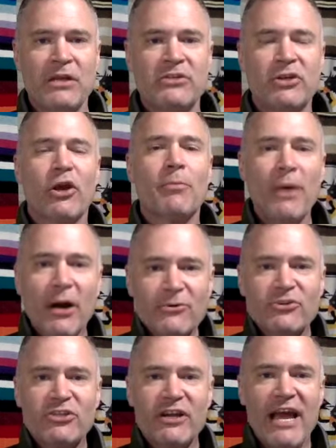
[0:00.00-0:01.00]
So your
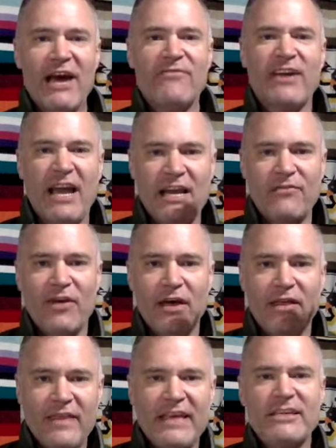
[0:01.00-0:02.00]
post should have kind of
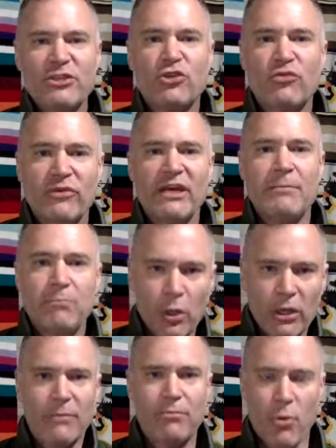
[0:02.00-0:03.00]
these 3
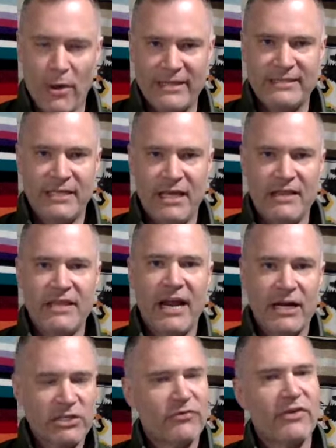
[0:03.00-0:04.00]
bullet points in
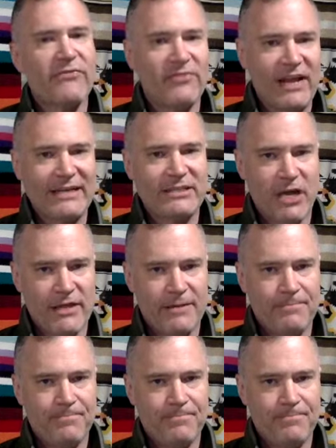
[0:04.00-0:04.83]
there reflect on them.